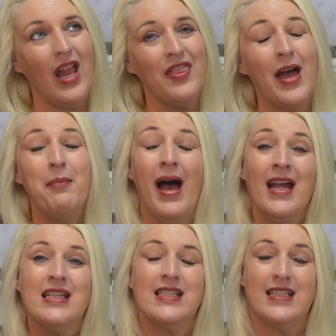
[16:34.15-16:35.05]
that bag
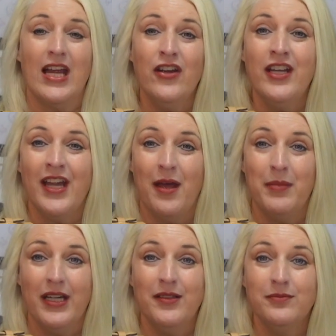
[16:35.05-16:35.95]
is staring at
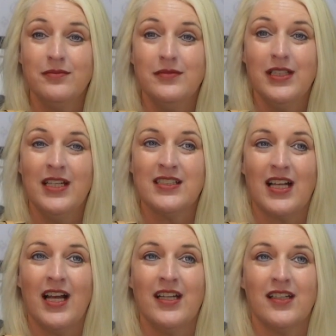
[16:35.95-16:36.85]
me. He's
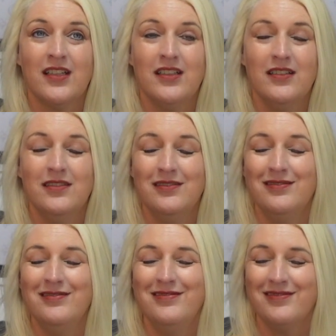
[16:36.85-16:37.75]
like,
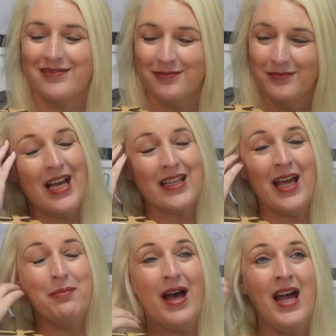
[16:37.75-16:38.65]

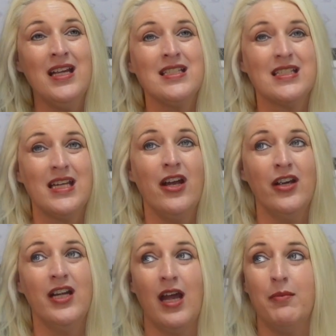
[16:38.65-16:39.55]
that bag is
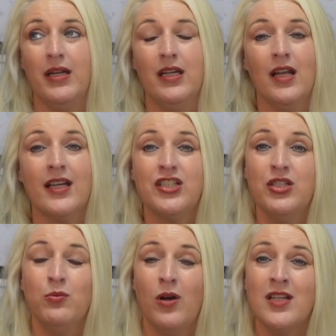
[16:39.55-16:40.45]
staring at me. Like,
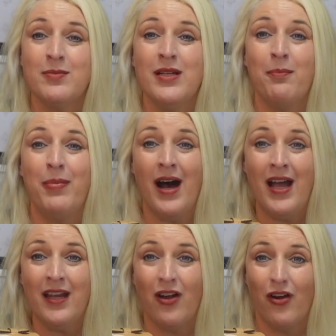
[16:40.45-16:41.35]
she wants me to
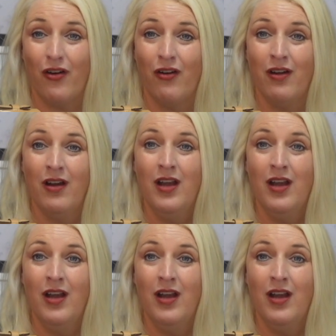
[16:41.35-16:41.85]
buy her.